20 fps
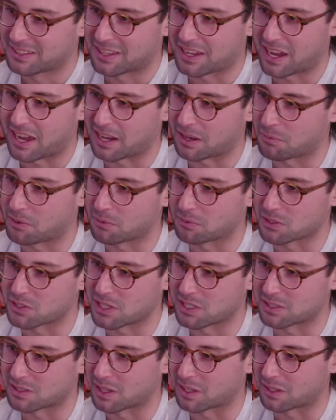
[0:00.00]
God, I wonder what
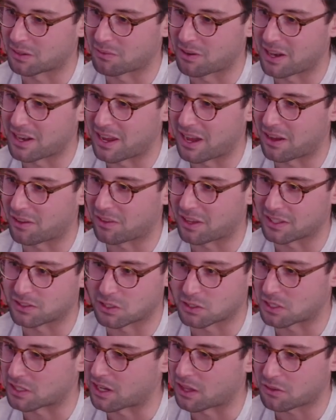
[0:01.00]
she's thinking right now.
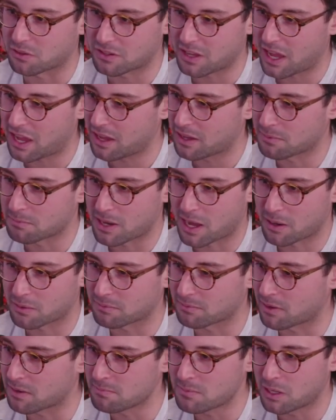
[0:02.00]
Like just another day, I'm
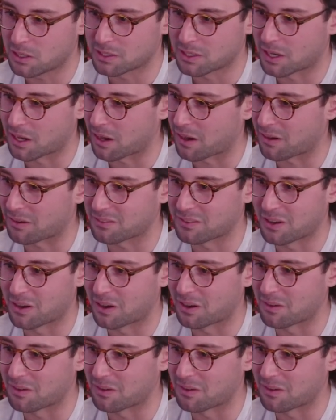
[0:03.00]
not a millionaire.